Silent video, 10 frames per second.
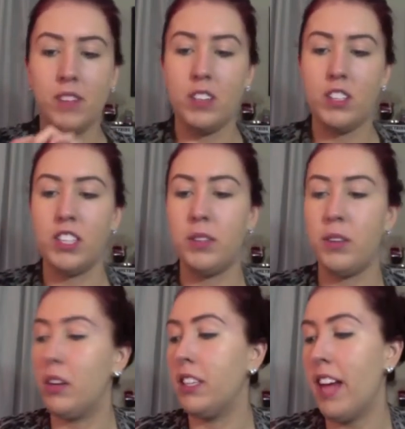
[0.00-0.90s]
just
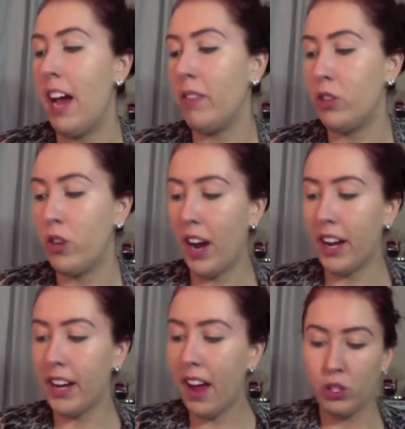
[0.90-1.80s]
because I haven't tried it
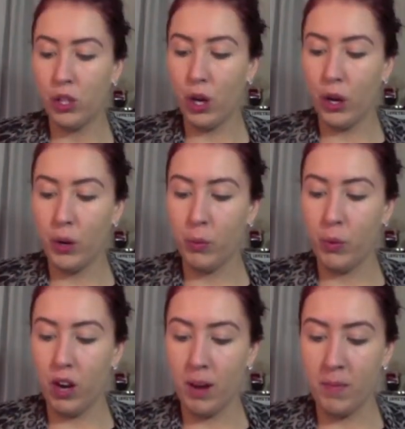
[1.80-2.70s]
yet. So
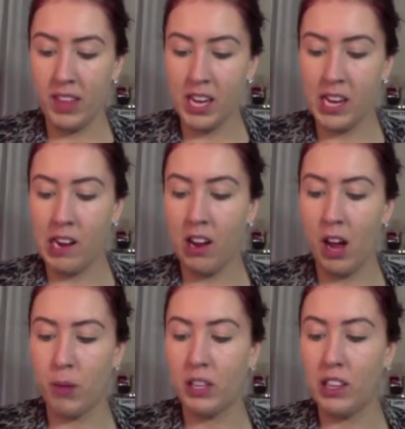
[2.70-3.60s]
what I'm thinking I
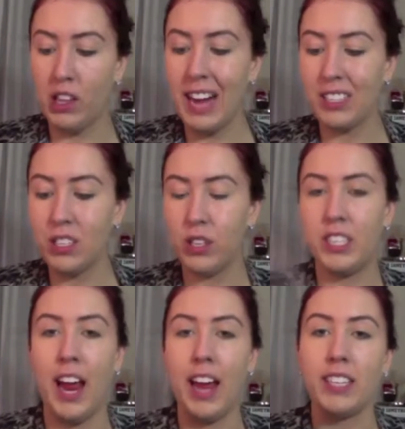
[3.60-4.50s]
would like to do
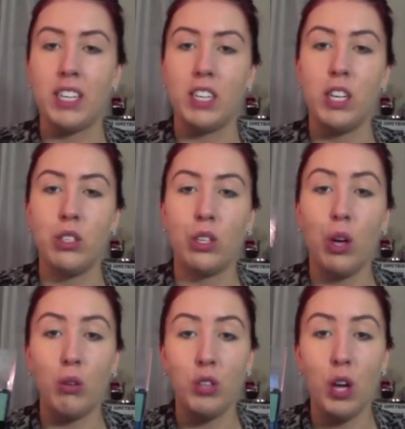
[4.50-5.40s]
today is actually use a
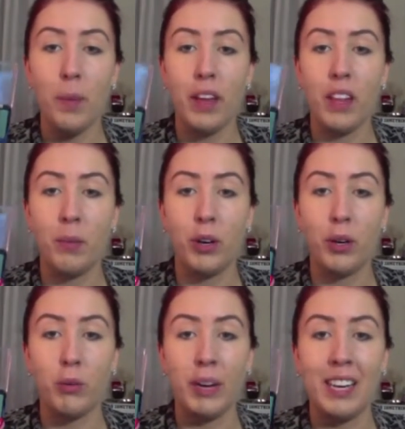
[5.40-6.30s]
gold top and then put a
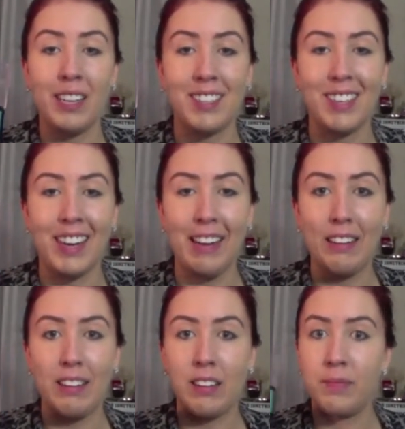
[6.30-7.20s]
green underneath
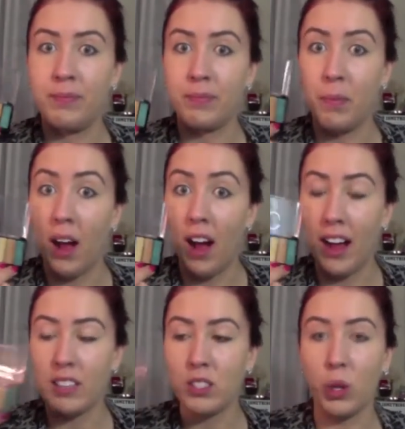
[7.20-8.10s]
my
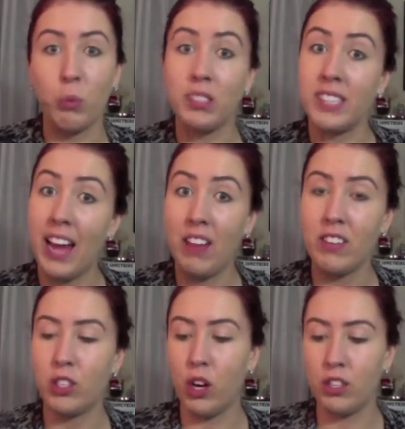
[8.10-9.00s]
eye. So we'll see how
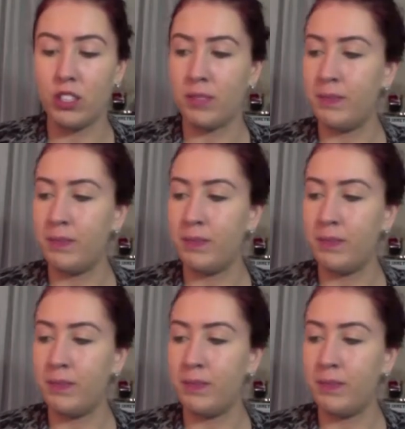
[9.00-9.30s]
this goes.